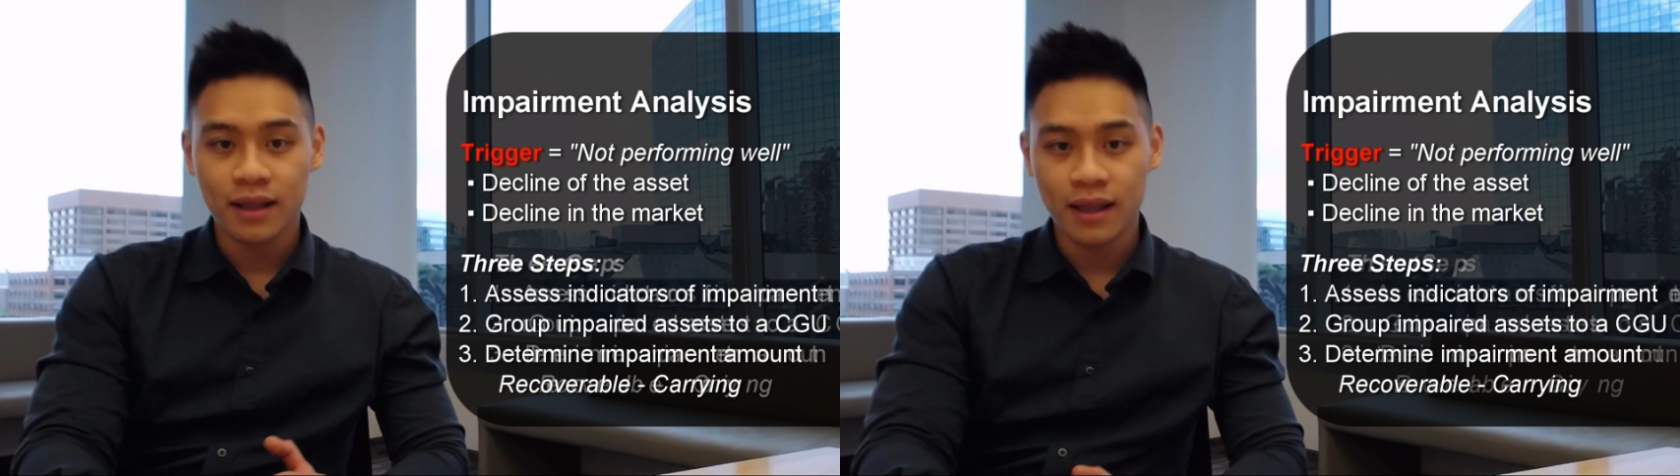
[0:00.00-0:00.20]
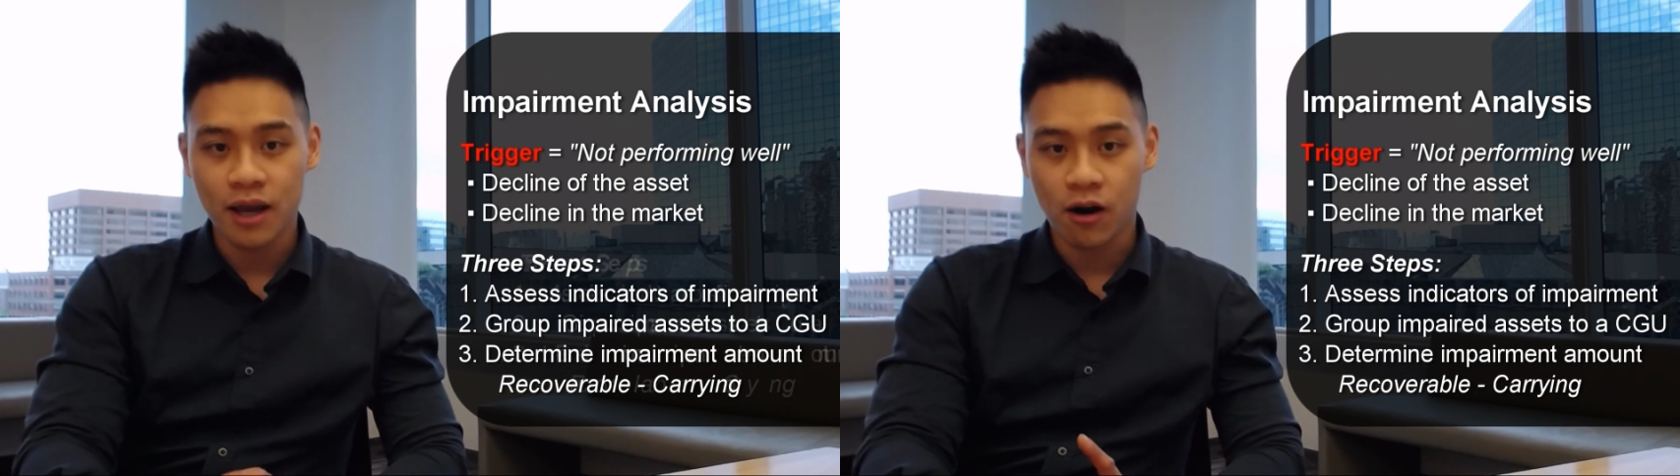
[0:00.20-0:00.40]

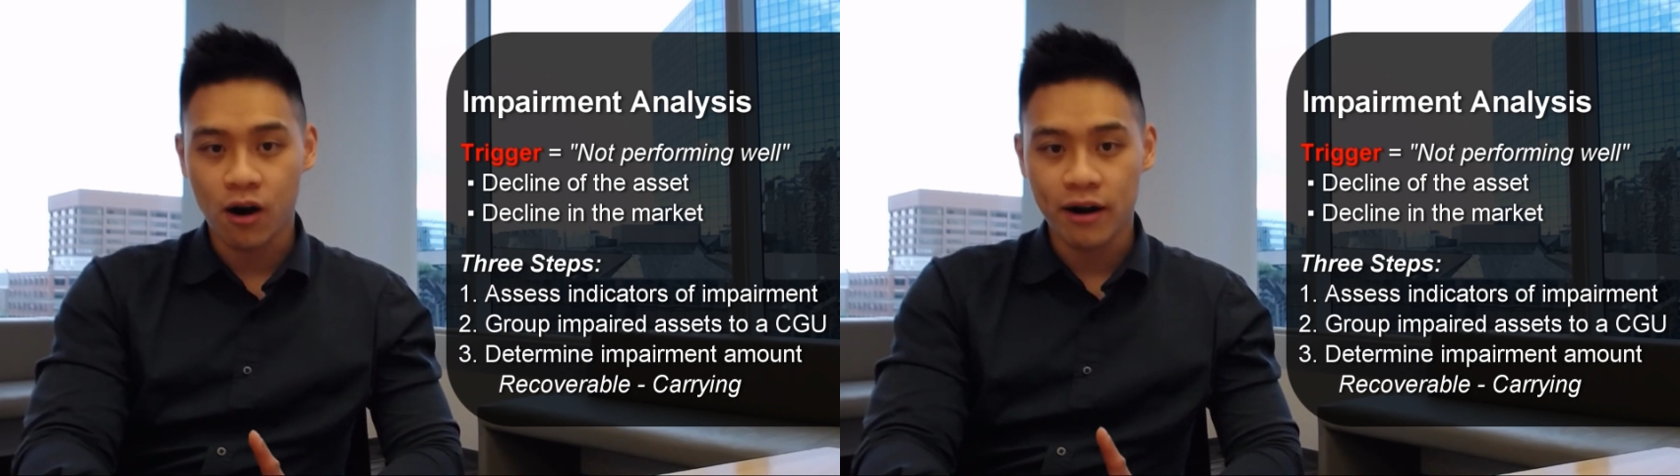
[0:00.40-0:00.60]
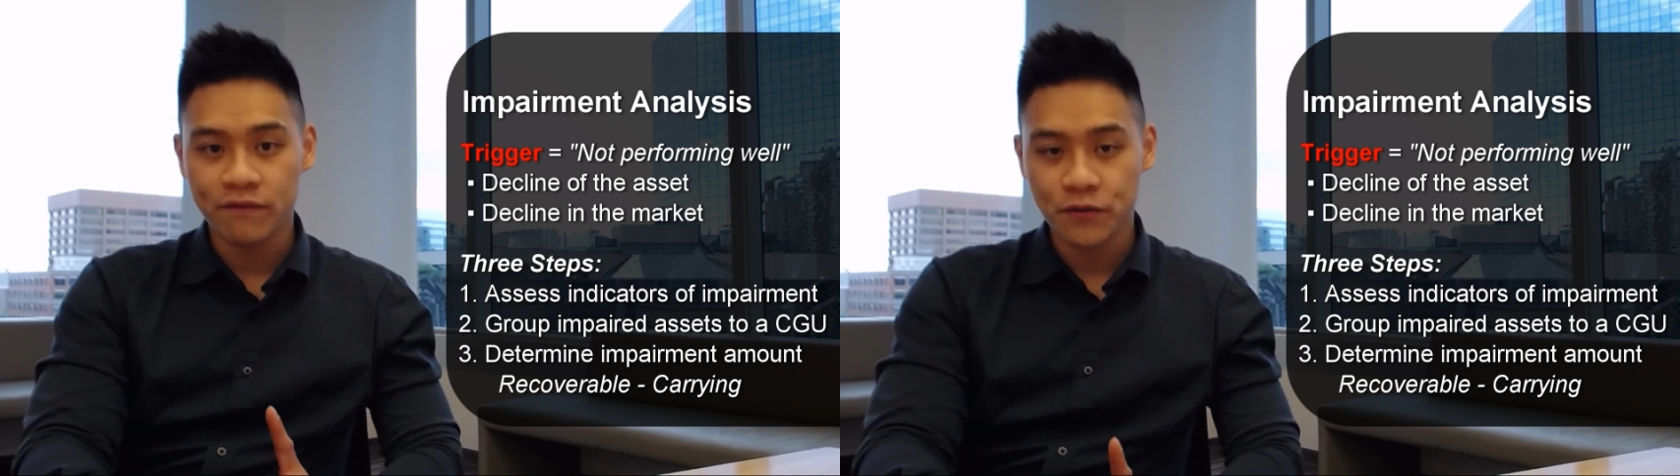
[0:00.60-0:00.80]
They
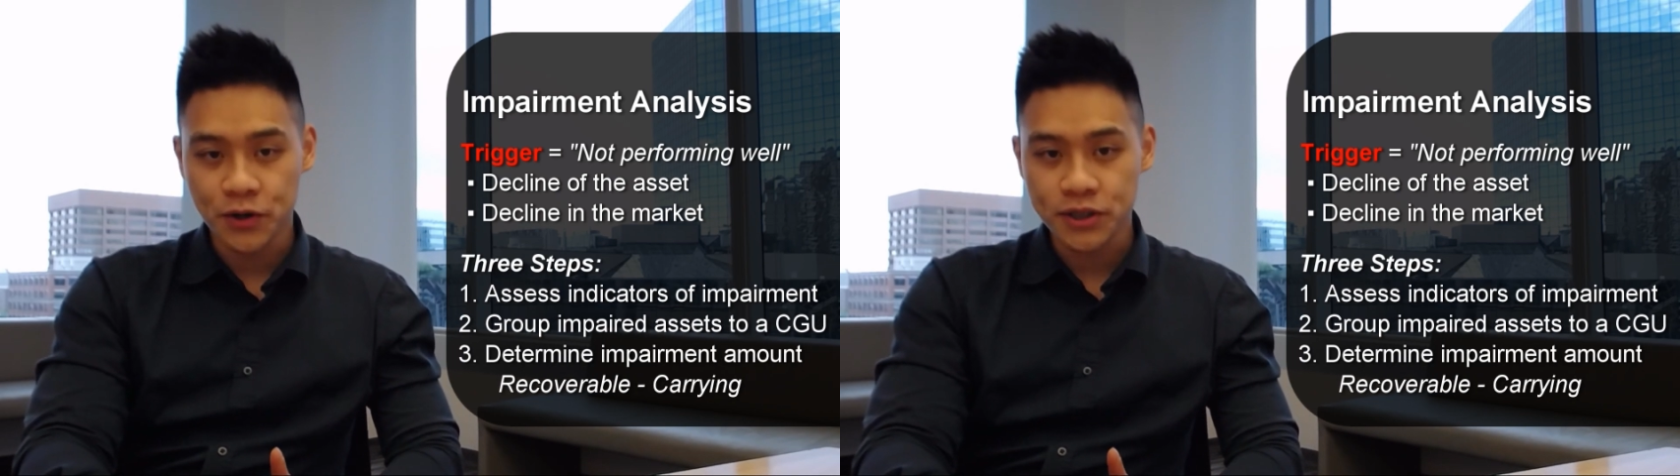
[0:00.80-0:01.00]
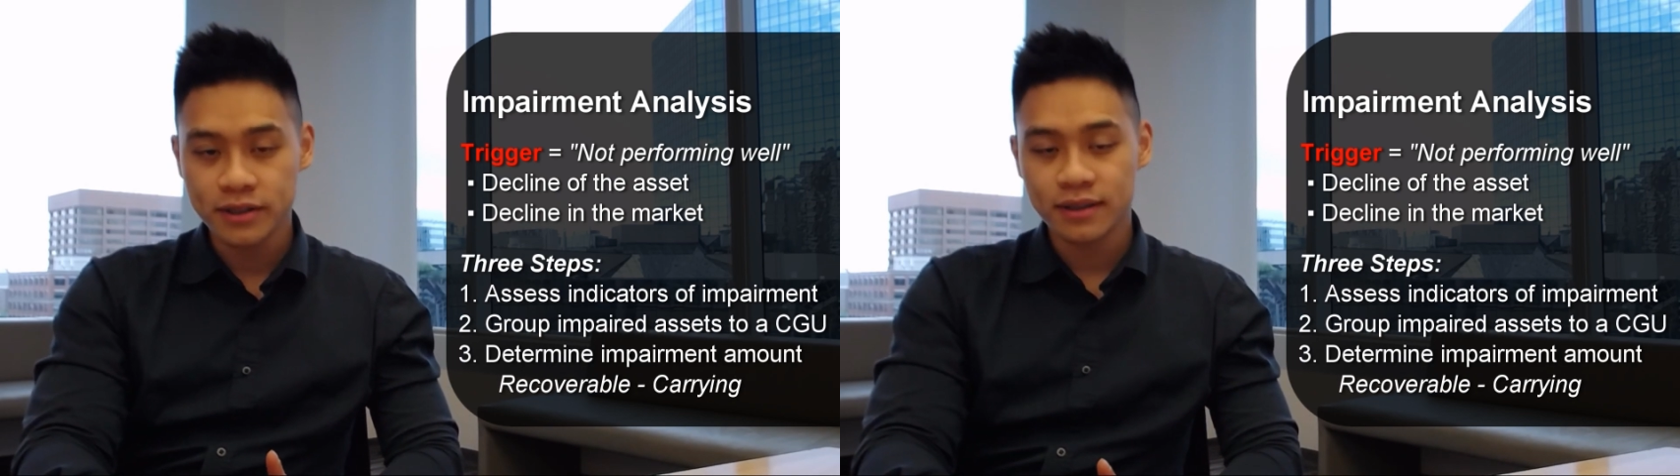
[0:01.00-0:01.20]
are:
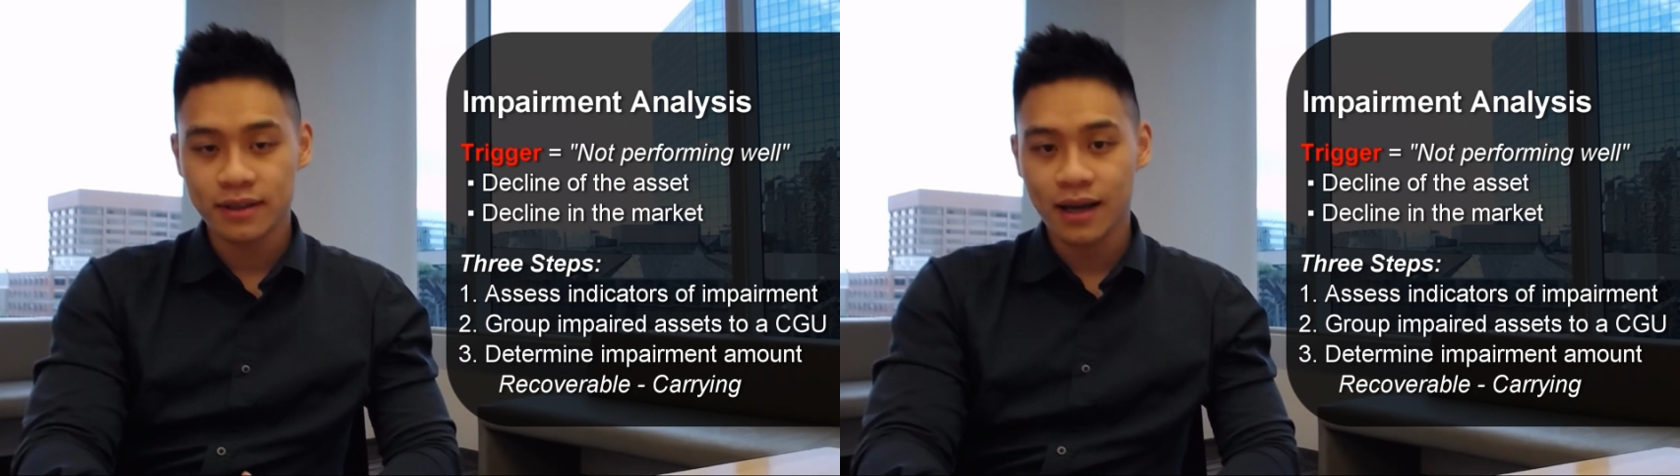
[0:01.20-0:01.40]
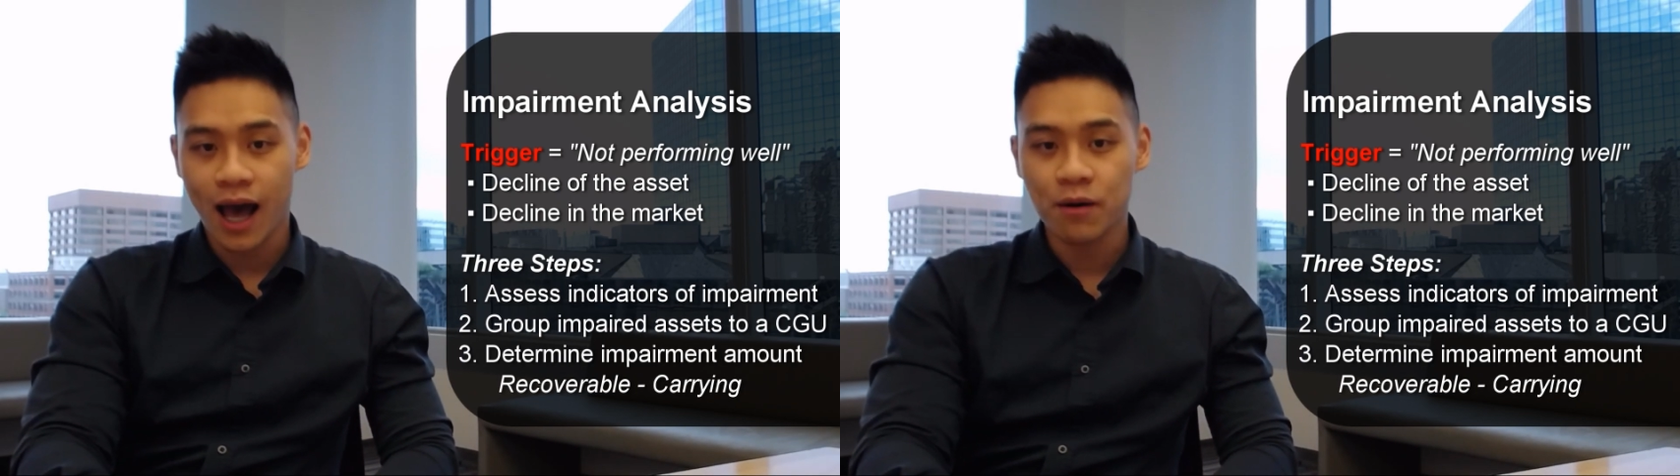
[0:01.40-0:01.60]
first,
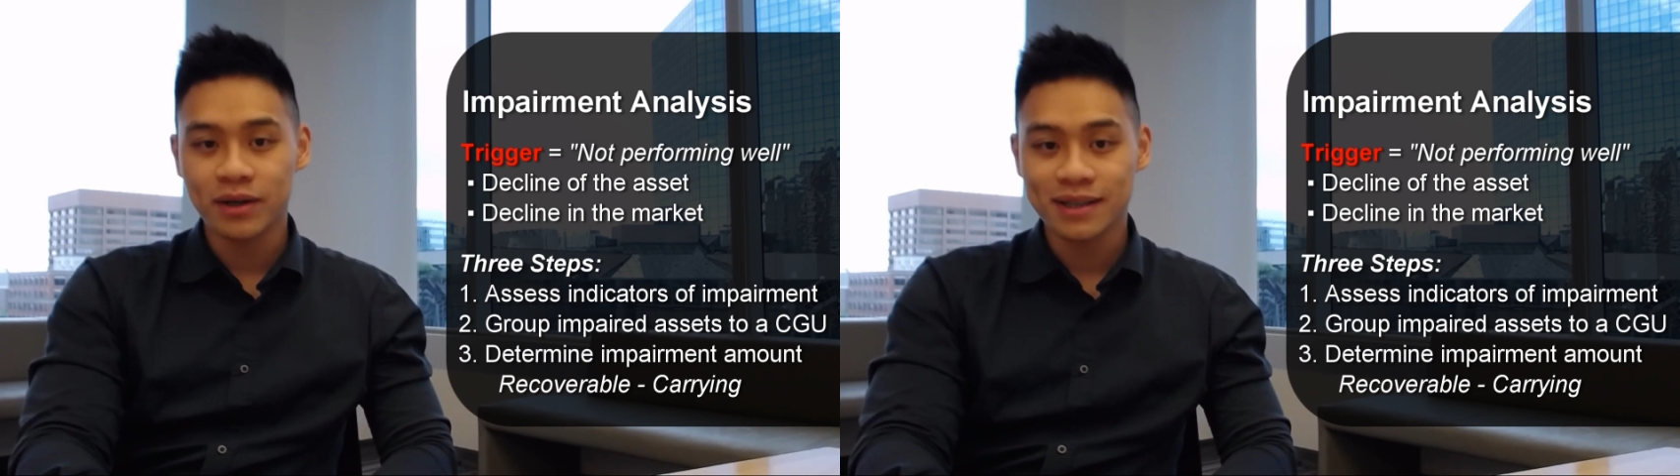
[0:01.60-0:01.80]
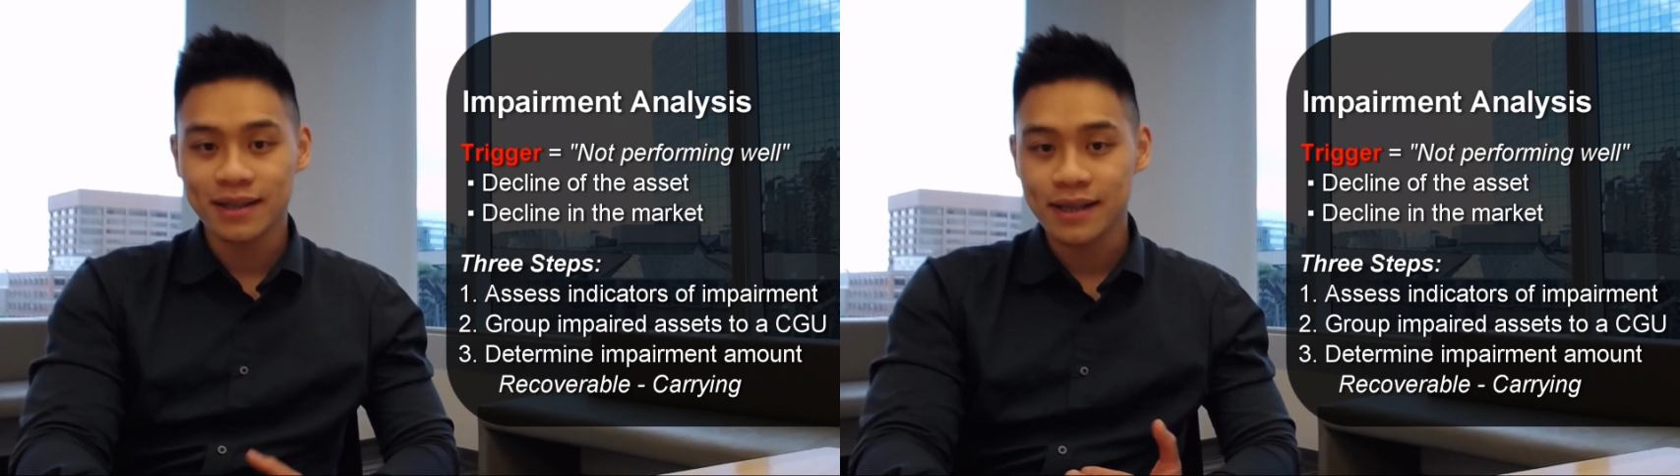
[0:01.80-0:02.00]
I would
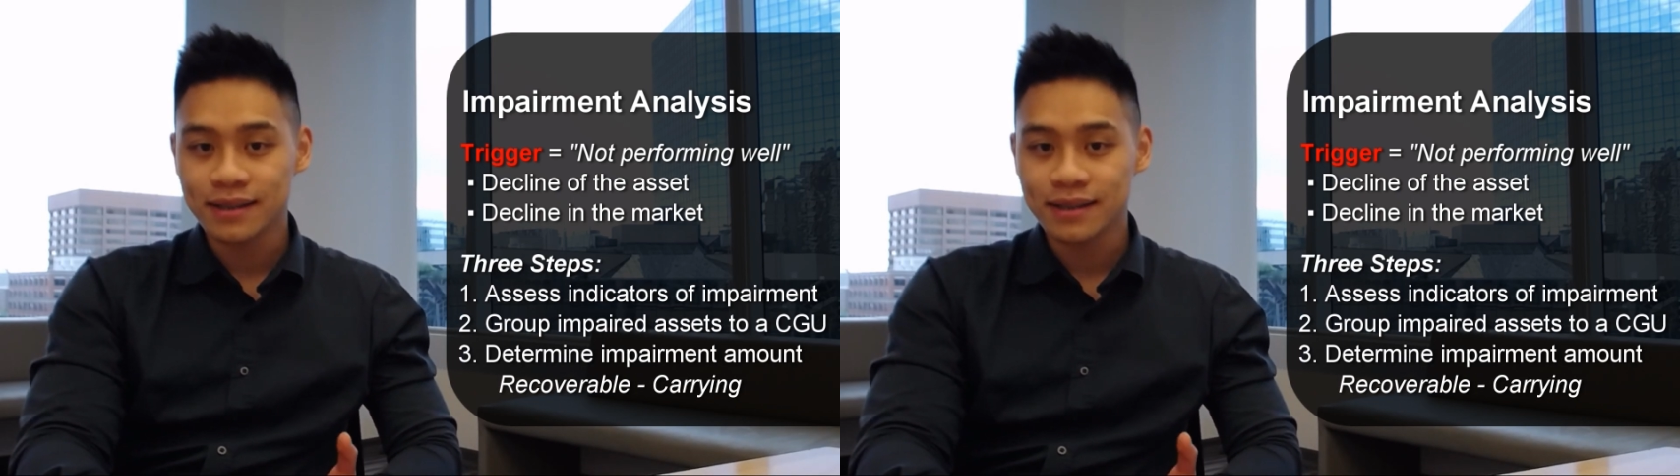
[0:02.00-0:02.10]
assess